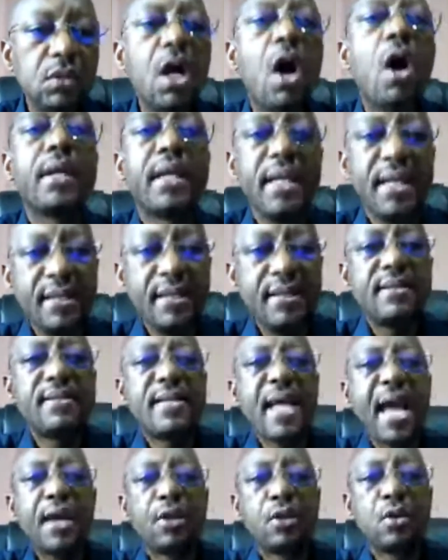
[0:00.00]
Okay,
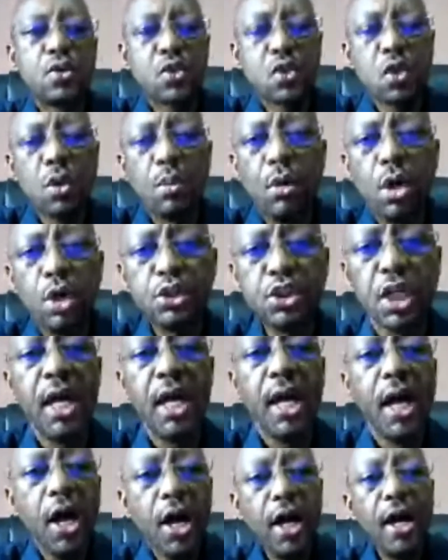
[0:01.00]
thank you so much.
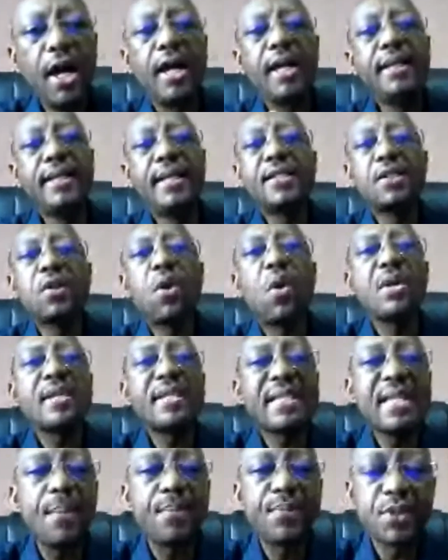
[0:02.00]
This
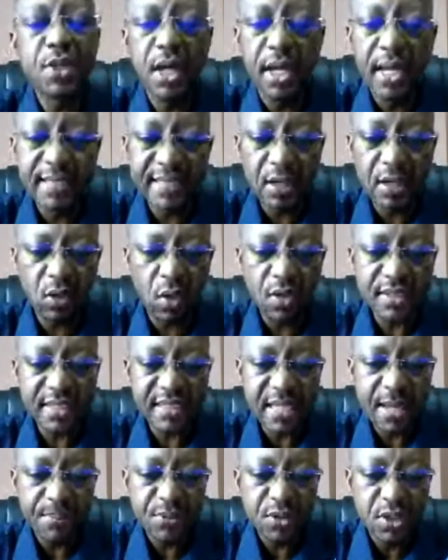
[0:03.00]
concept is a
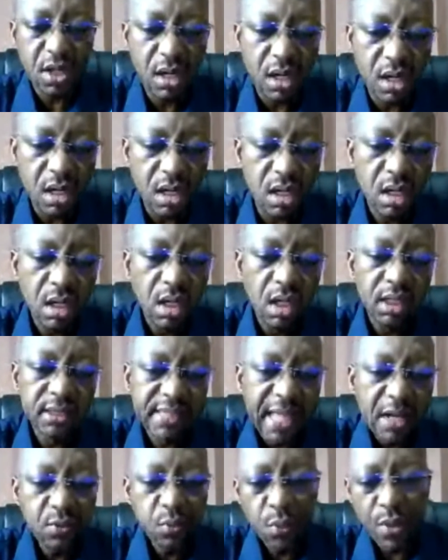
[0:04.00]
concept
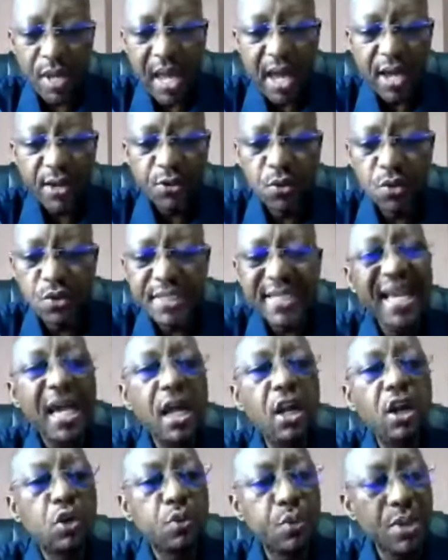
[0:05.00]
that we are using
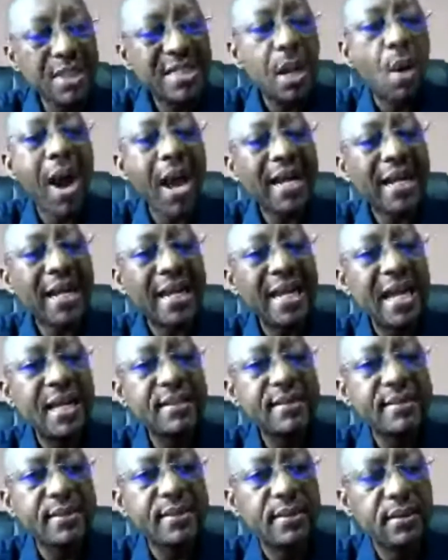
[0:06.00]
a lot with our
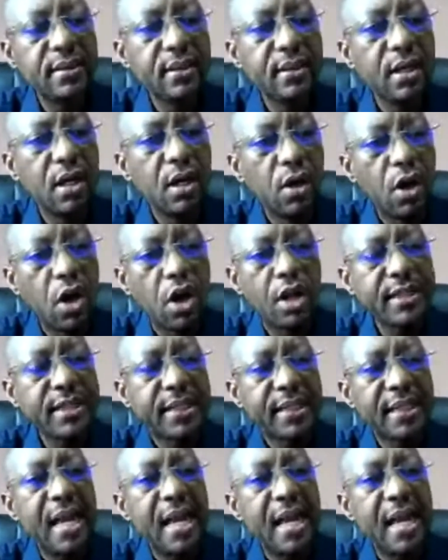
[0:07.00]
clients, all the